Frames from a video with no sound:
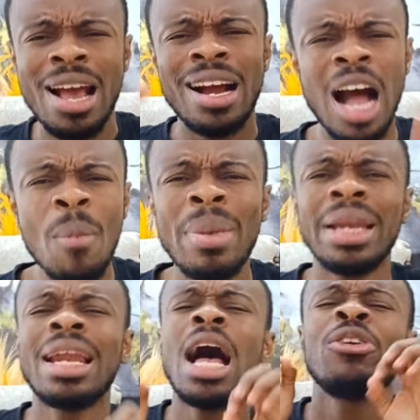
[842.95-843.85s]
come
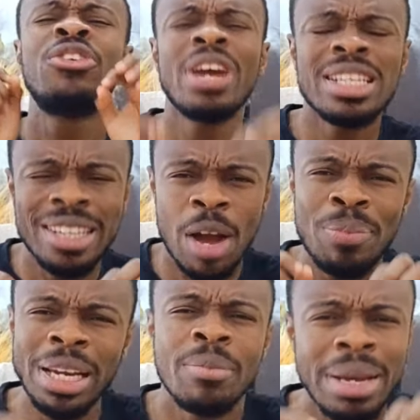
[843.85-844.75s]
and address their
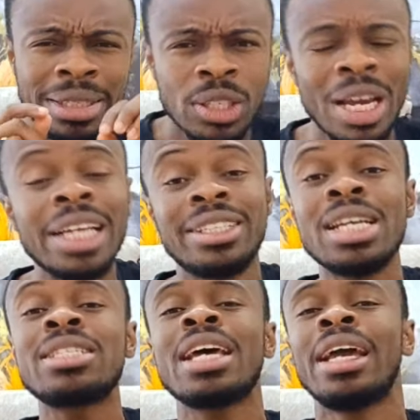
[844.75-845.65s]
parliament, you know,
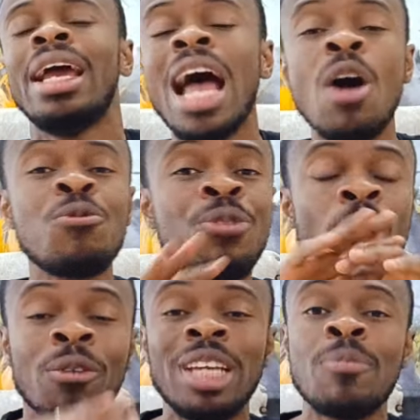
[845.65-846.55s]
say every
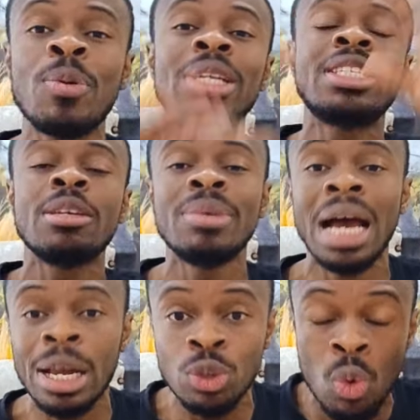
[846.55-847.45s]
of their policy be
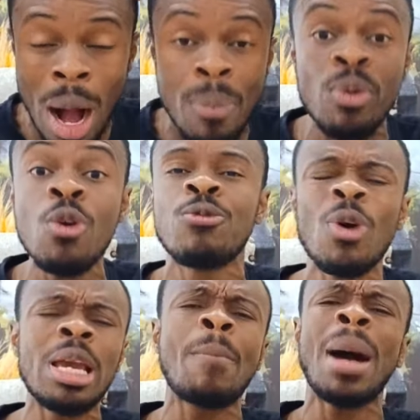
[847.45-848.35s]
you approve for
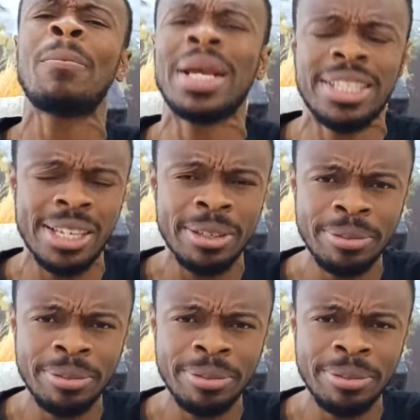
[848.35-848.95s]
your puppet